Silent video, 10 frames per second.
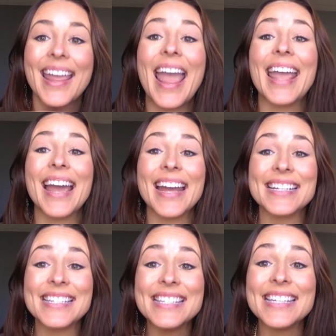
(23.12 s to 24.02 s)
Hey
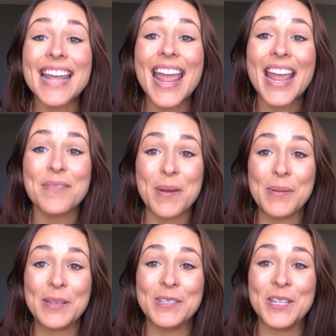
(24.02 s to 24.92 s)
guys, today I'm
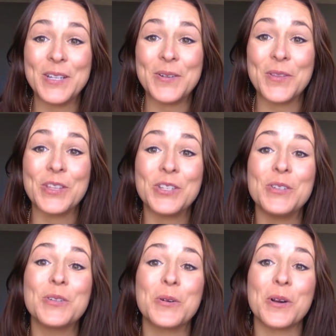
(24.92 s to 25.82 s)
coming to you with a
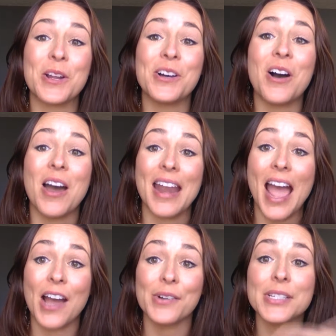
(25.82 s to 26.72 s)
tutorial on
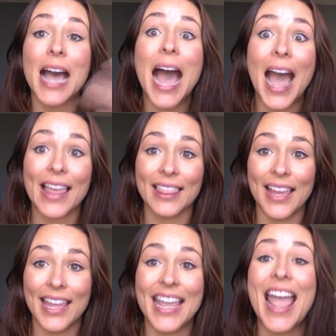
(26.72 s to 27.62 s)
how to
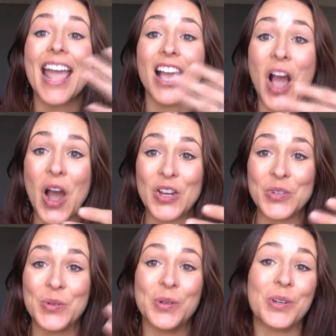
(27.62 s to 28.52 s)
highlight and
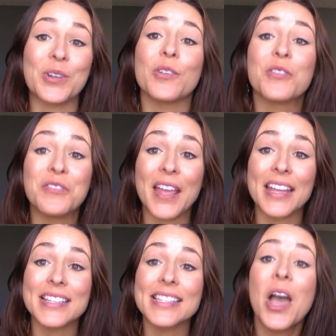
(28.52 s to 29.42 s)
contour your
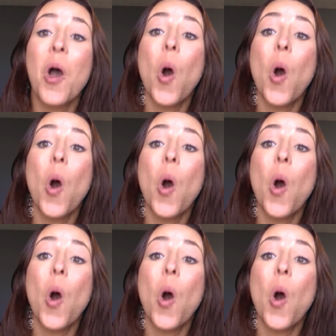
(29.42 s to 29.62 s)
face.